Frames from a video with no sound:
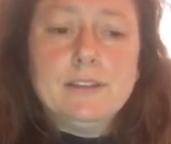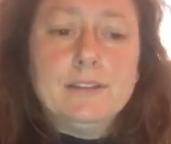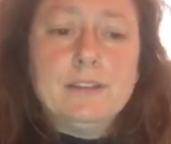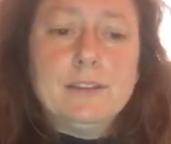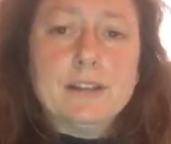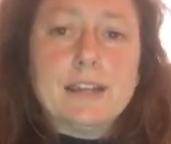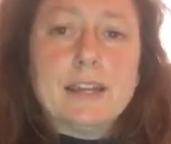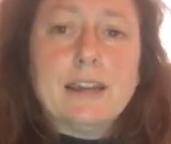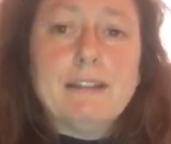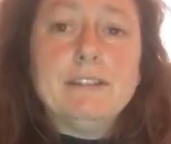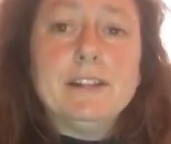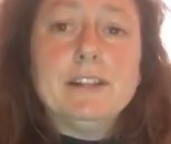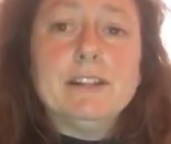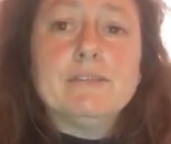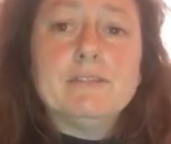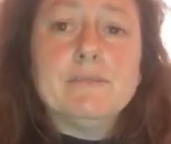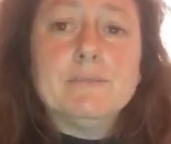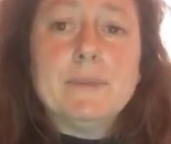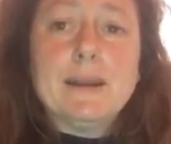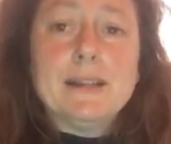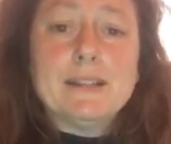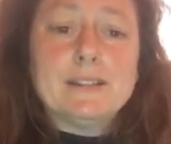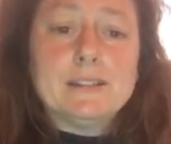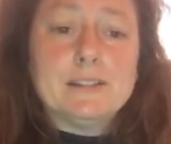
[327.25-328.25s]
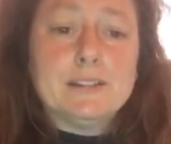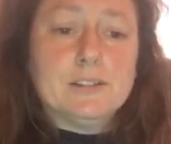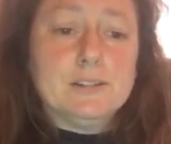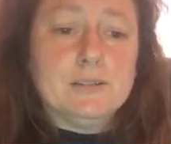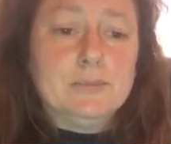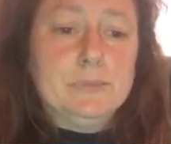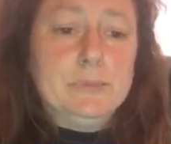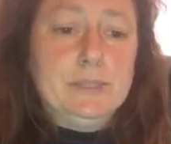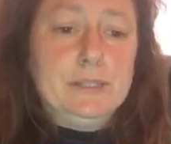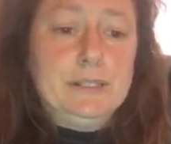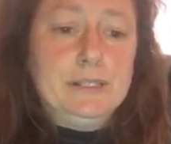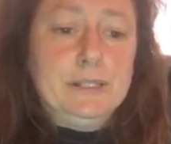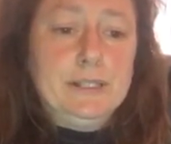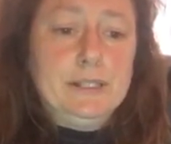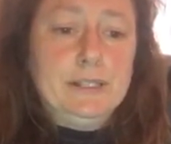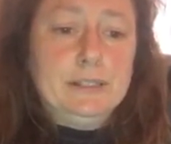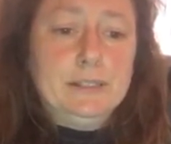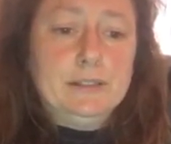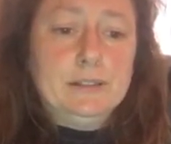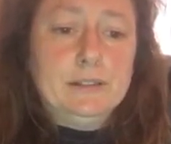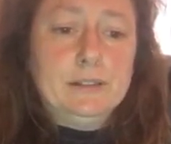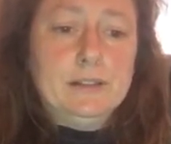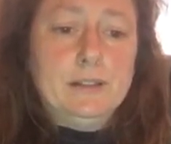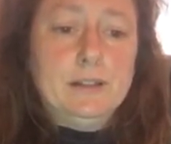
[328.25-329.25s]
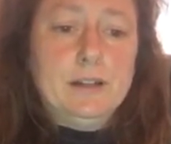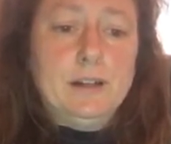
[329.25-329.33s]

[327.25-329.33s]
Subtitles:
that carry grammatical meaning,